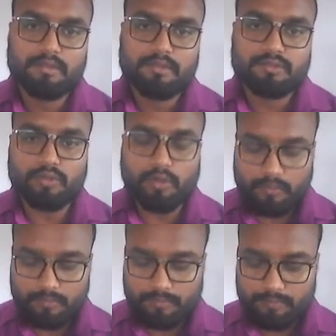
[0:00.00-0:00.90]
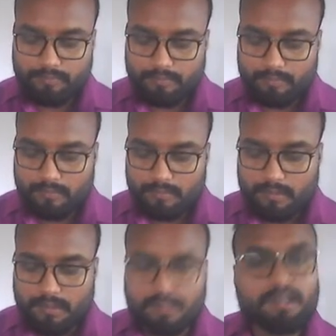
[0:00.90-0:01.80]
So,
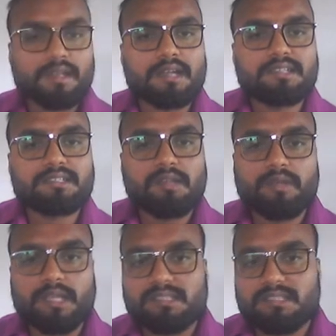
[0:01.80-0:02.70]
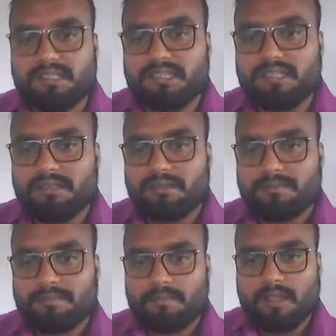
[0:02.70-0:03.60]
in a nutshell, we can see
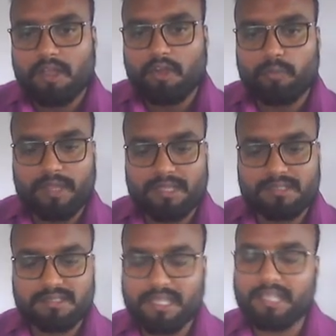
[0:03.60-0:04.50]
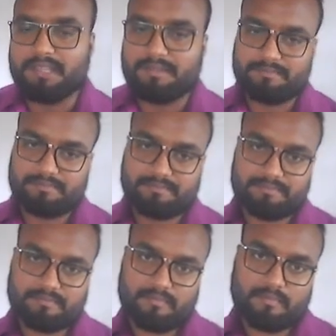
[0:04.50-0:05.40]
or we can say
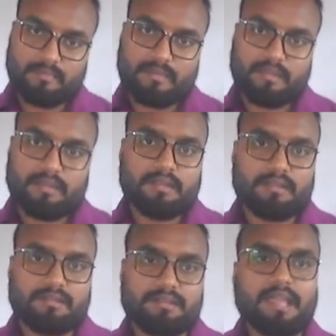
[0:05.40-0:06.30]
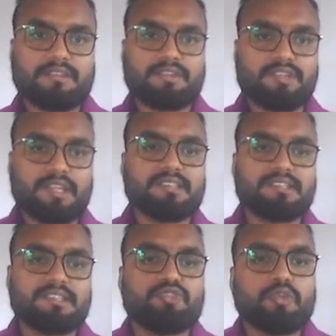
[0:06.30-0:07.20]
that tense
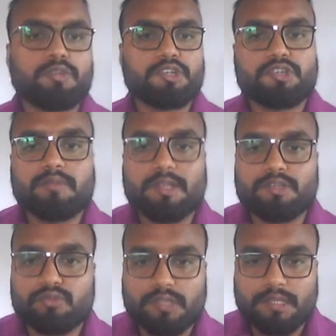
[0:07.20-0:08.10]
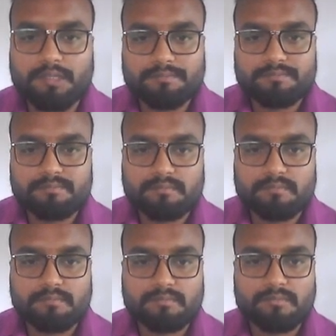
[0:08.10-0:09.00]
is dominated by two things.
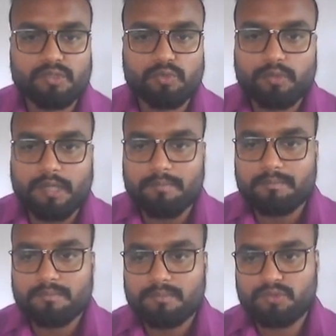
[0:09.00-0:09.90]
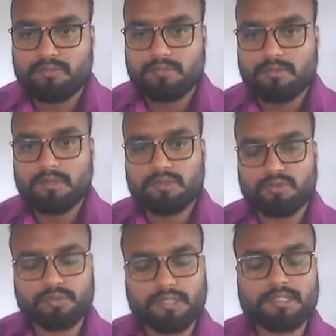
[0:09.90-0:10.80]

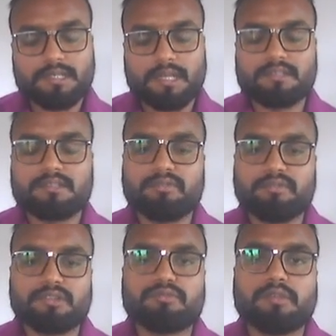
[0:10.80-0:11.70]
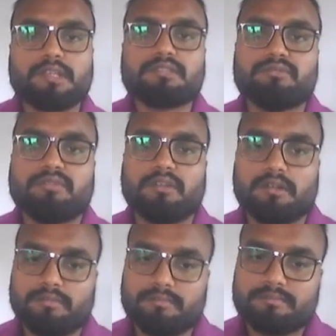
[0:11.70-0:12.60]
Two things, that is the first one is
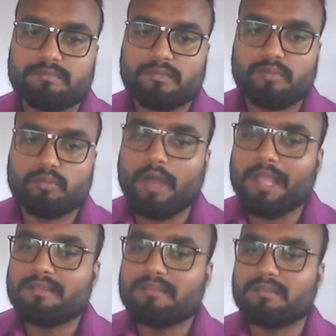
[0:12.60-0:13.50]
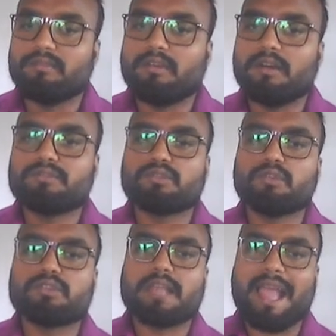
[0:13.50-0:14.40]
verb. Why? The verb
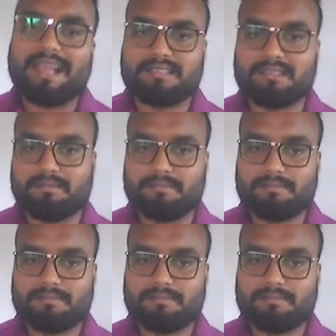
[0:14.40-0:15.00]
shows action.